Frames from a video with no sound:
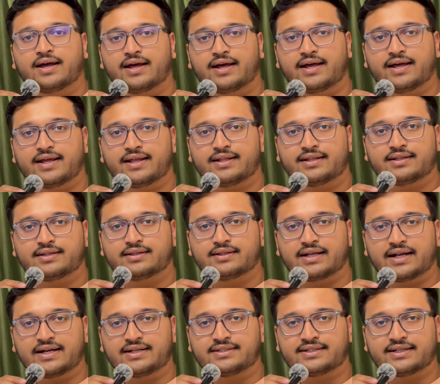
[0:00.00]
And
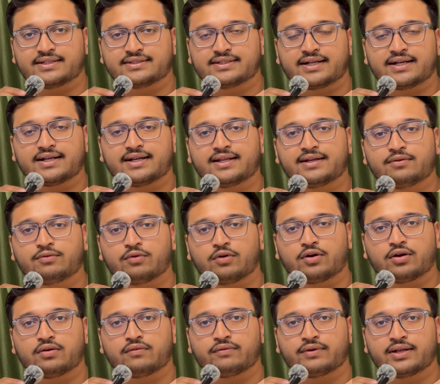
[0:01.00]
that's exactly
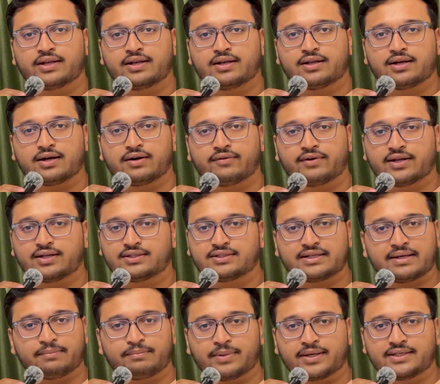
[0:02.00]
what we'll cover
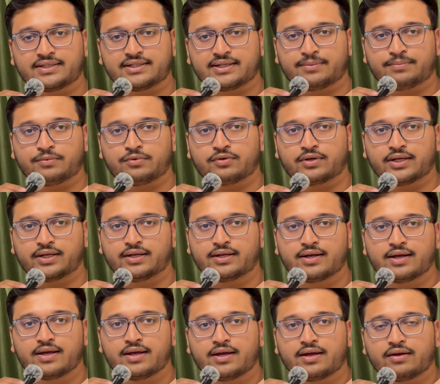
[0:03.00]
step by step today.
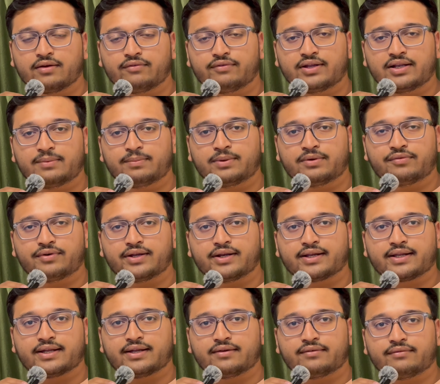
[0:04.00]
We'll be
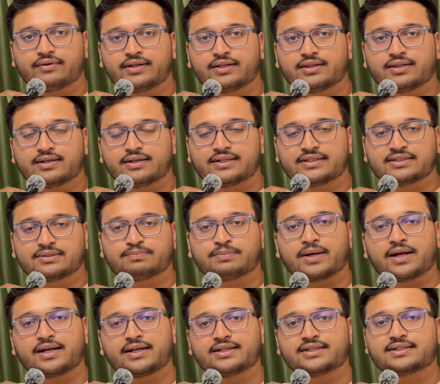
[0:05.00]
working with disk
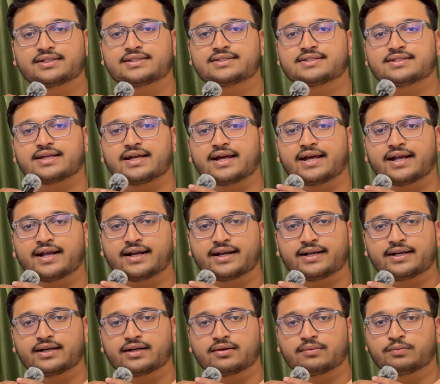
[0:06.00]
partitions
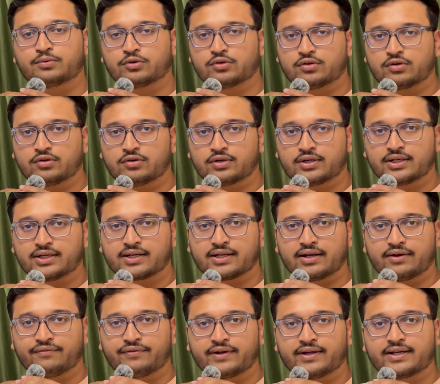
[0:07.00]
and bootloader
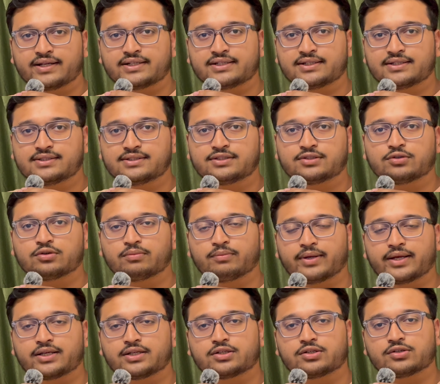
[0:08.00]
configuration, so
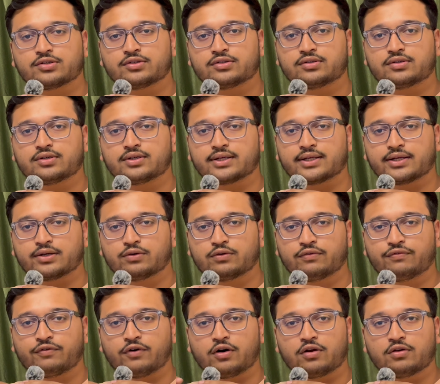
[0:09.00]
make sure you
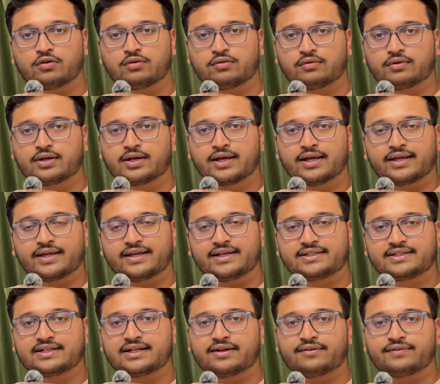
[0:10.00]
follow
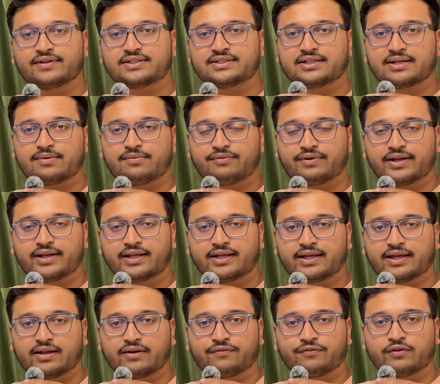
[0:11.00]
each and every step very
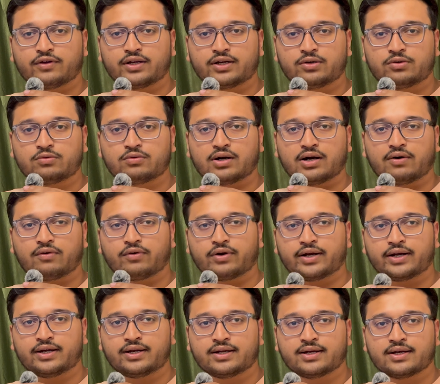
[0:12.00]
carefully to
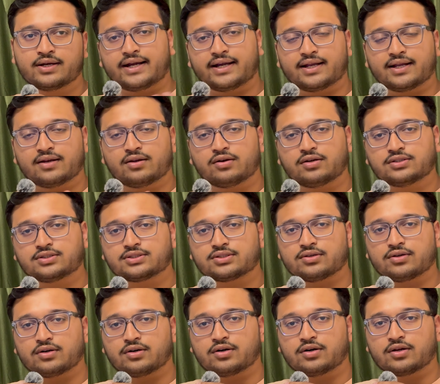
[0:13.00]
avoid data loss
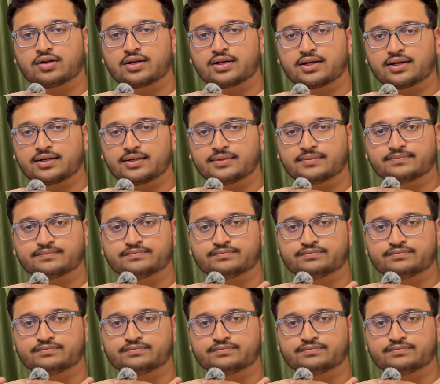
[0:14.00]
or a